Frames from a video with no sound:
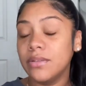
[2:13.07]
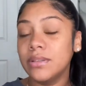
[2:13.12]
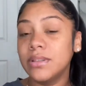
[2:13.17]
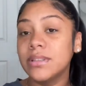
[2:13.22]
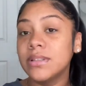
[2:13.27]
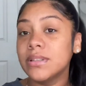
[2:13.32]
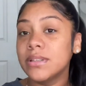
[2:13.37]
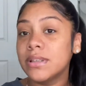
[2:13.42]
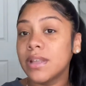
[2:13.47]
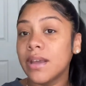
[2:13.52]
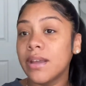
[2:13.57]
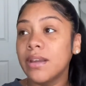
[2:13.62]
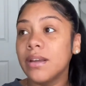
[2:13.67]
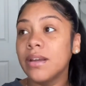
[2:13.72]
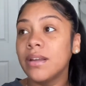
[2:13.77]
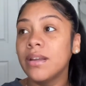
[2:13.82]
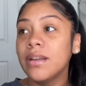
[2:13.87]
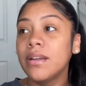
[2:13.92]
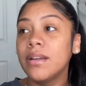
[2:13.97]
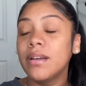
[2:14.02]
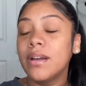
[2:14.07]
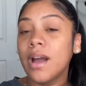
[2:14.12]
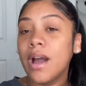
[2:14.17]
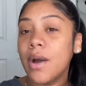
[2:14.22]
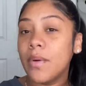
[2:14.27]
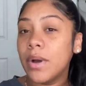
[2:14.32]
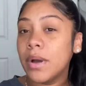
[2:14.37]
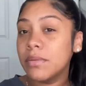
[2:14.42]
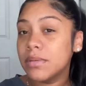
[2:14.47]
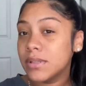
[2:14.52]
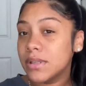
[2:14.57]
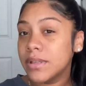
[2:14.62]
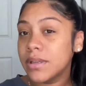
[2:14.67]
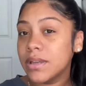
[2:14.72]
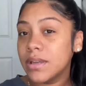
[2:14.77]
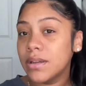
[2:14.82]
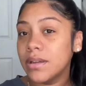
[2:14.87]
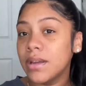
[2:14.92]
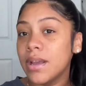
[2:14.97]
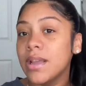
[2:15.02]
This is like how I was
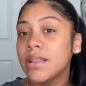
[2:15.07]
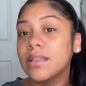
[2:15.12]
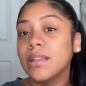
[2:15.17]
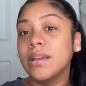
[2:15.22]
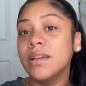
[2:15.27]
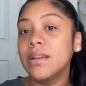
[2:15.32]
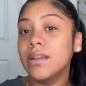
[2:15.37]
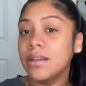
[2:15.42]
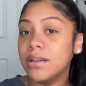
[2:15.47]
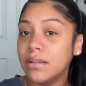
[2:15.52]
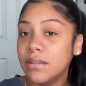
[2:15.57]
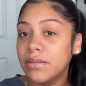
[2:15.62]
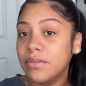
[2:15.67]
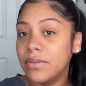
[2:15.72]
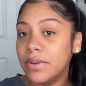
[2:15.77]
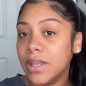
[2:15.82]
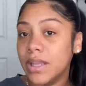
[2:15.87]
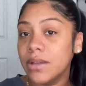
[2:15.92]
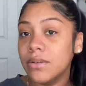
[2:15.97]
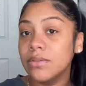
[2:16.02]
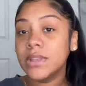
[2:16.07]
looking at the end of the video.